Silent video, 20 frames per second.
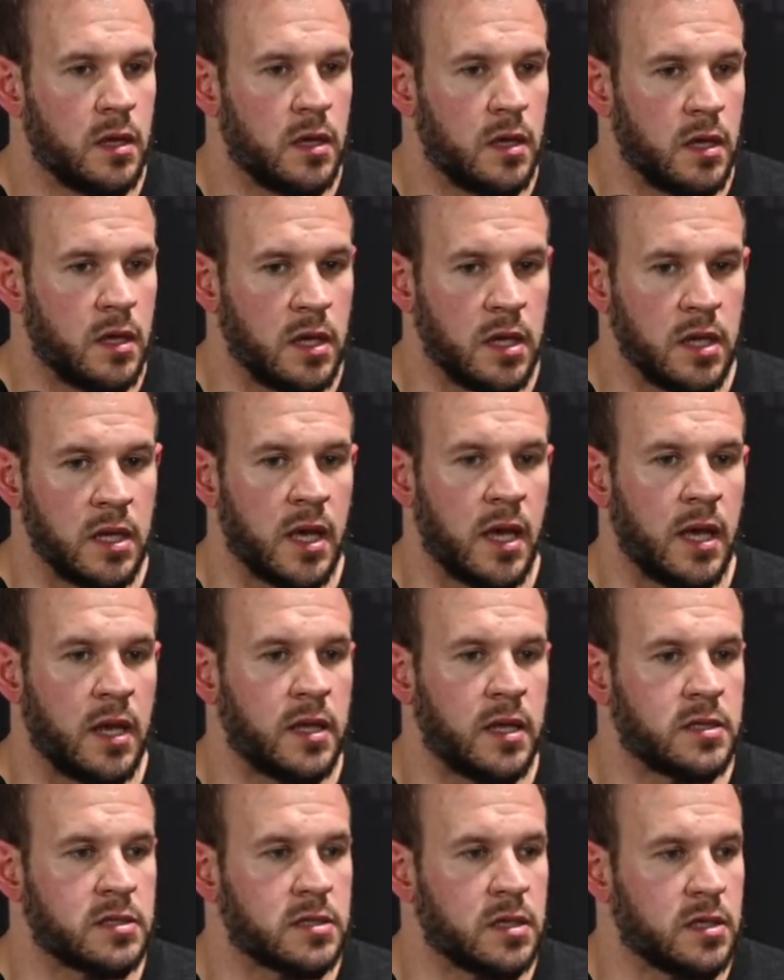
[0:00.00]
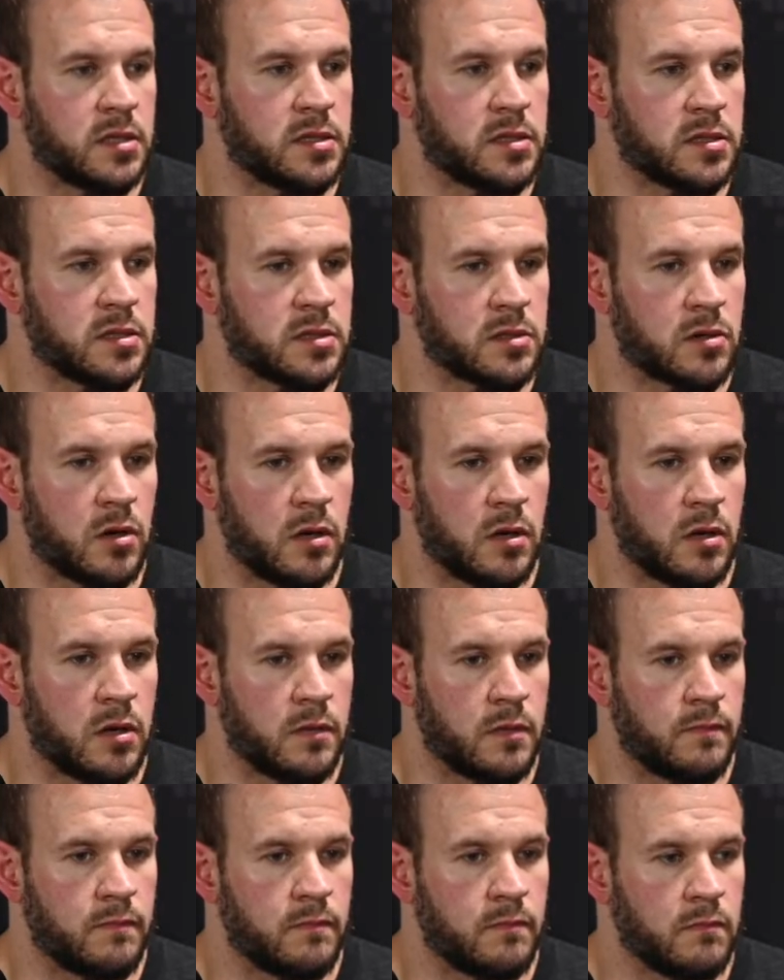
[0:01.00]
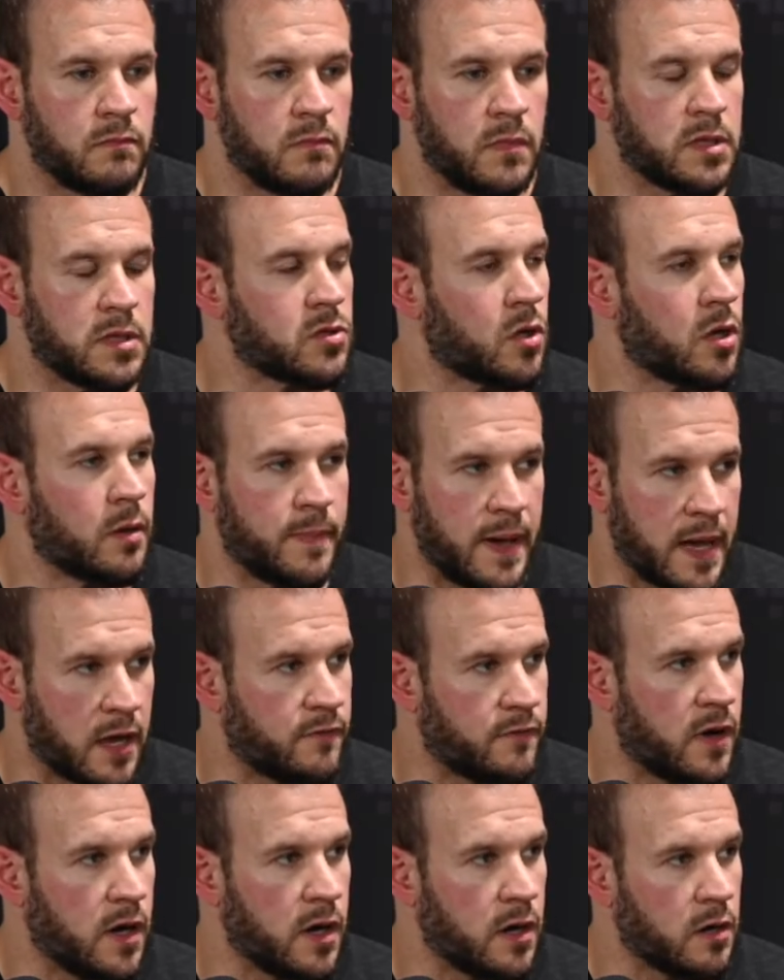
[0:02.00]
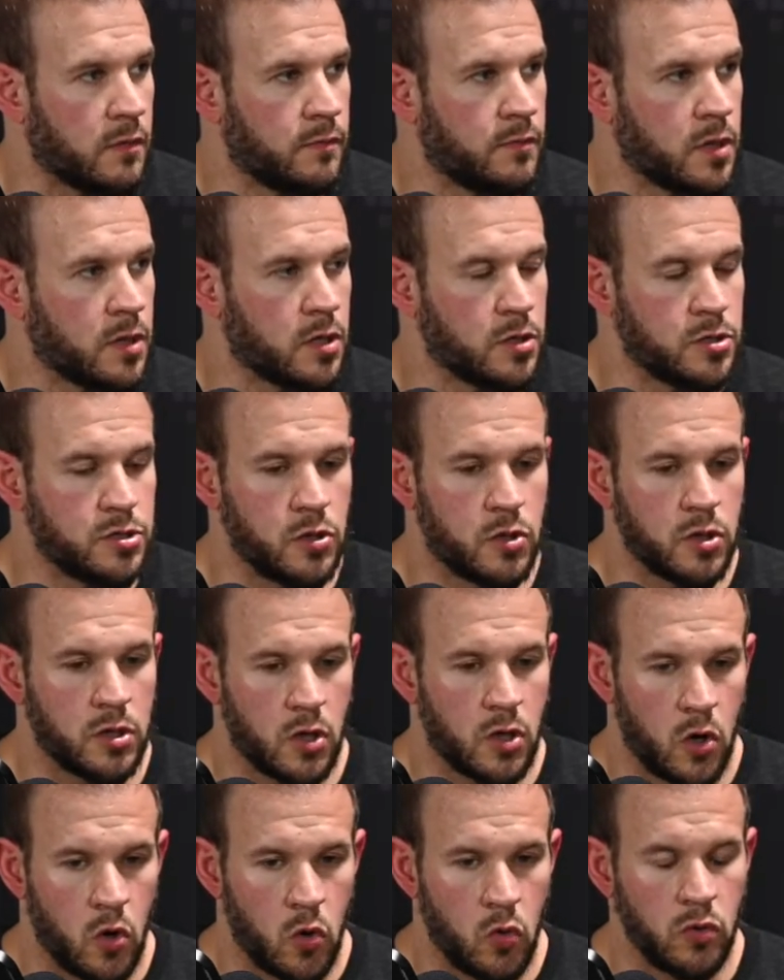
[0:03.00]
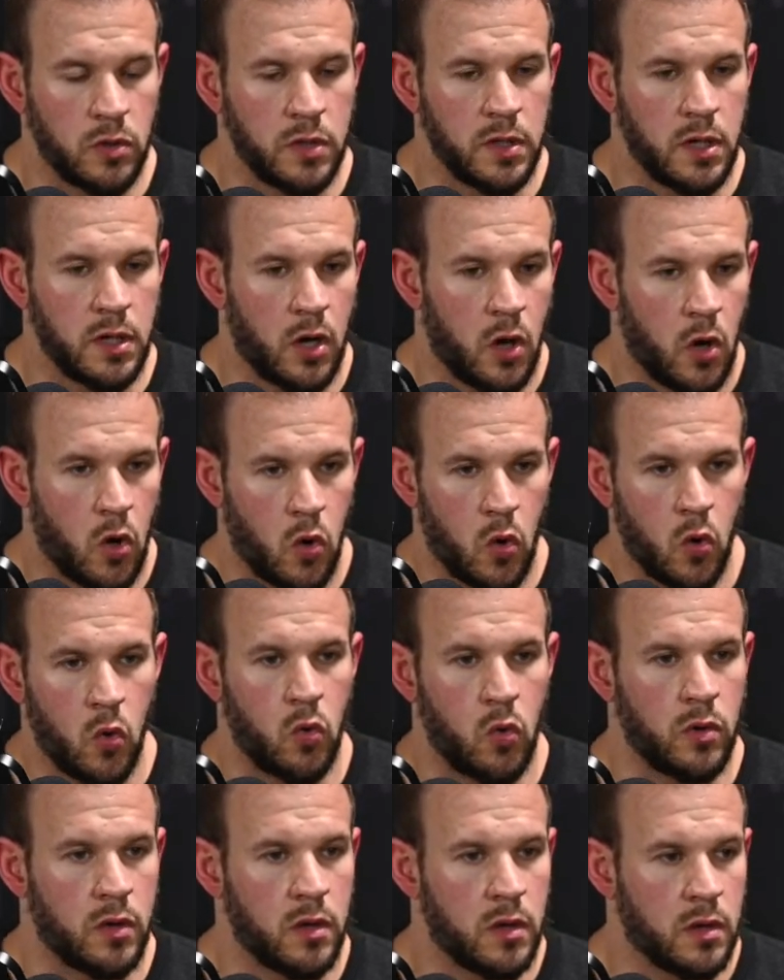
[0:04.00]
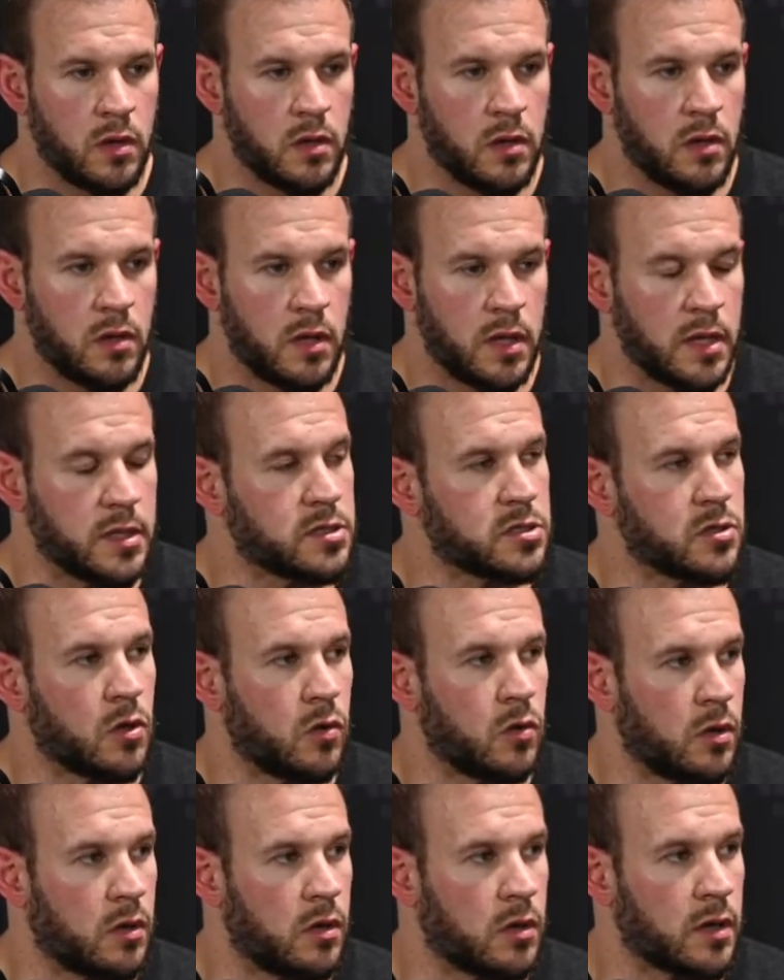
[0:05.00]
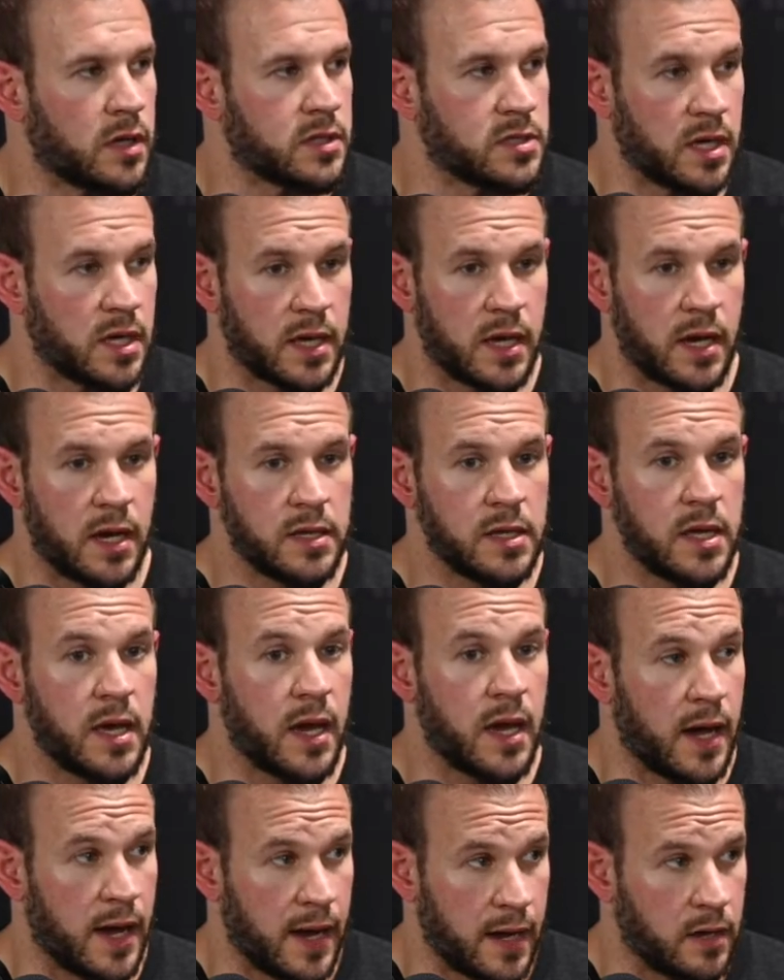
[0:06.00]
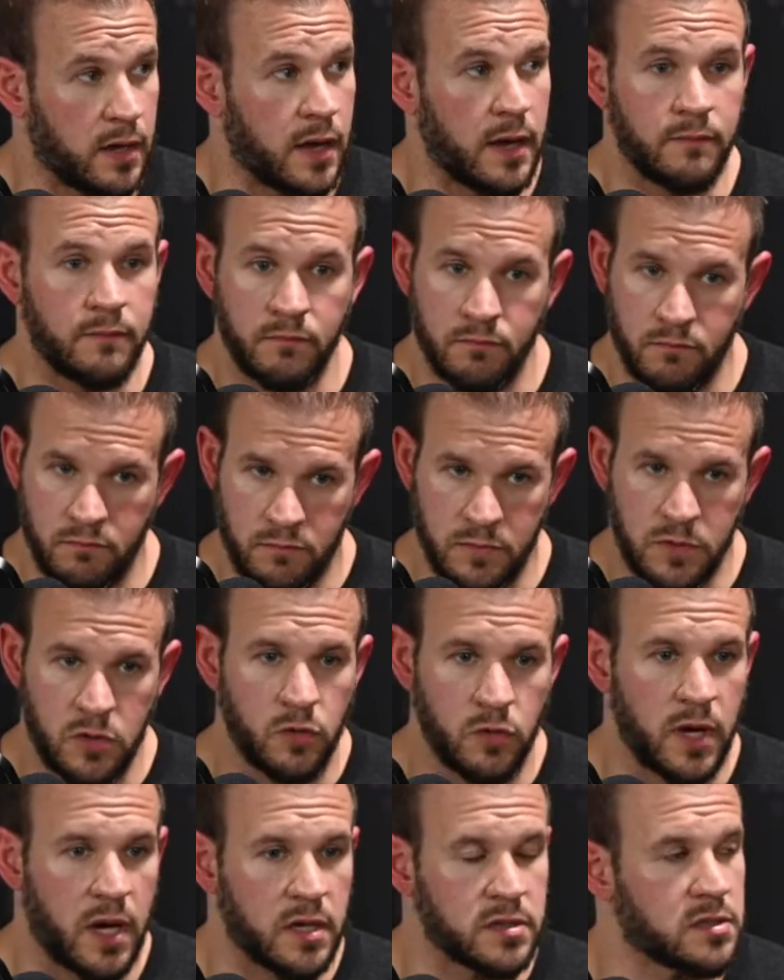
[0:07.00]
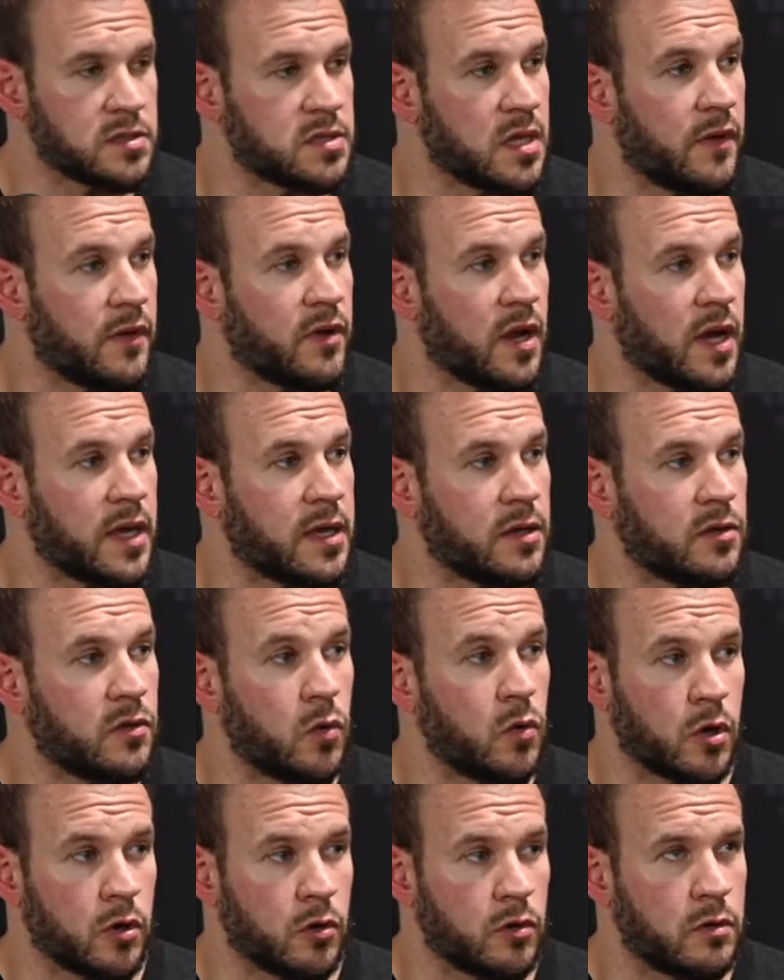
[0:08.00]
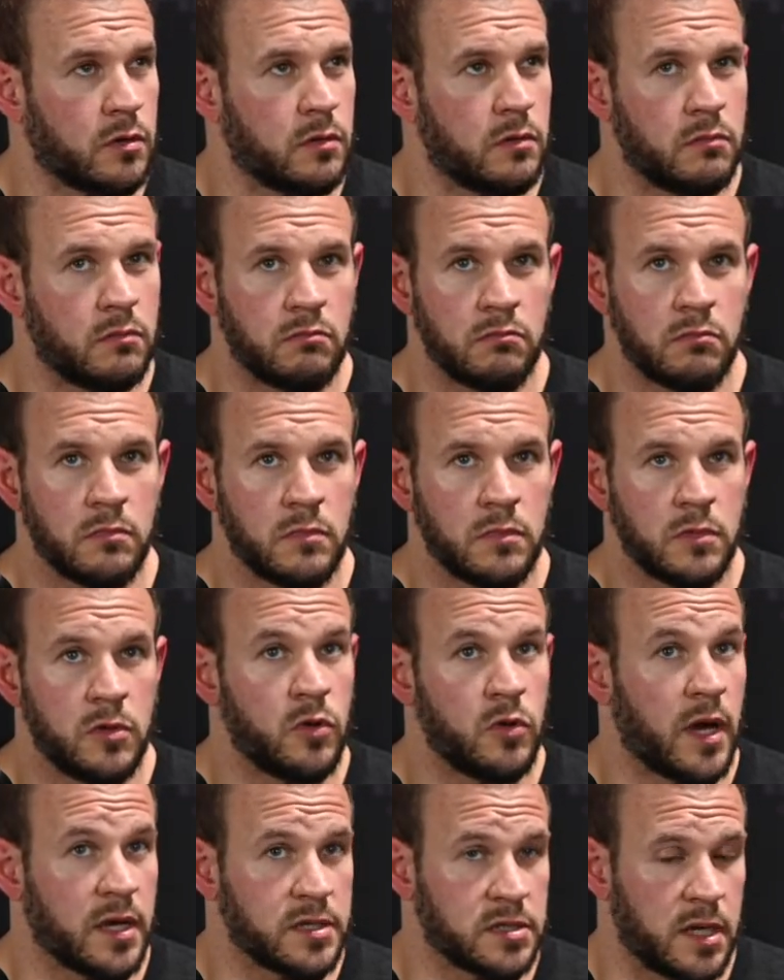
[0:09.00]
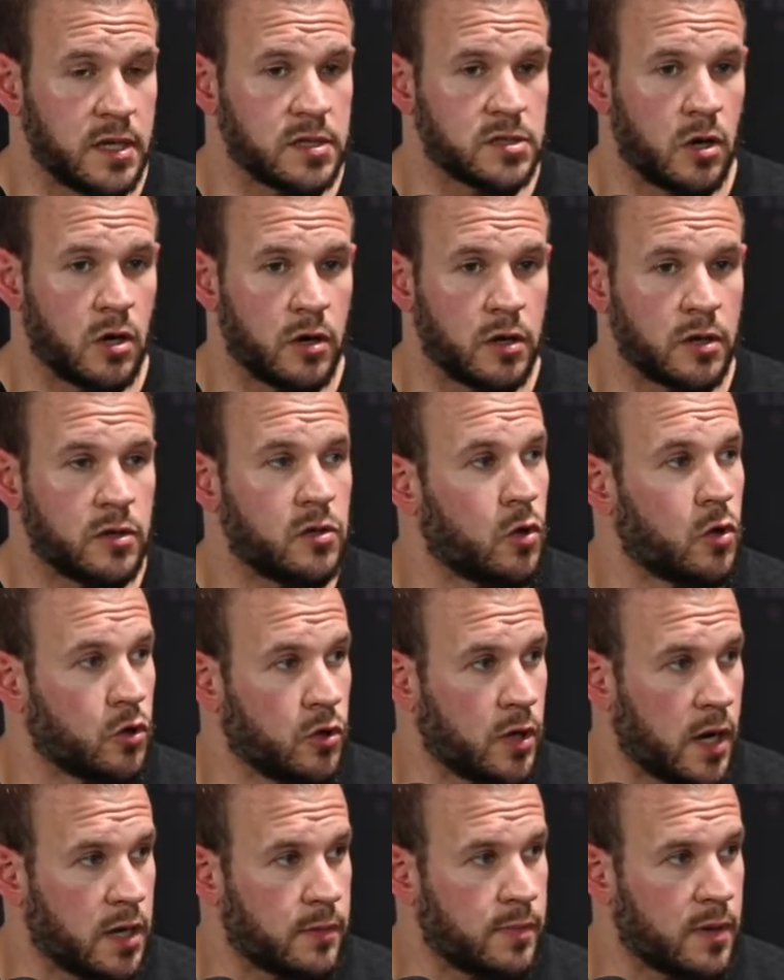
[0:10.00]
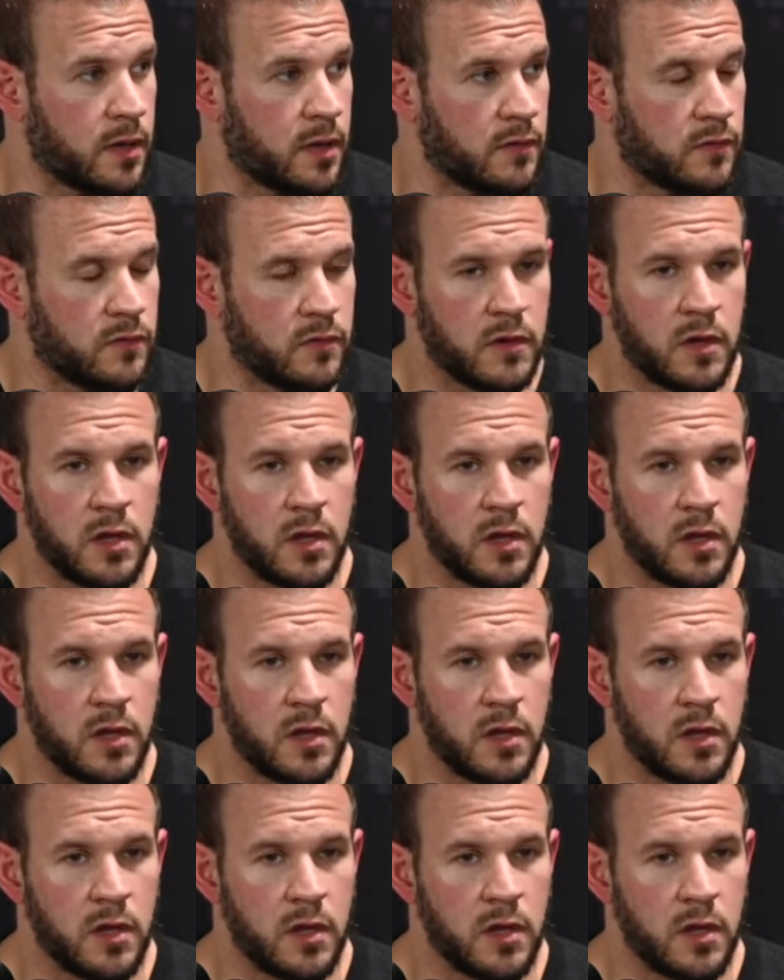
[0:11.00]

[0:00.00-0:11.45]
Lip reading: in the end, it's just gonna backfire because you can only hold it so long. It's like, yeah, I at 2007 I hit 200 and 2008, sorry, 290 pounds.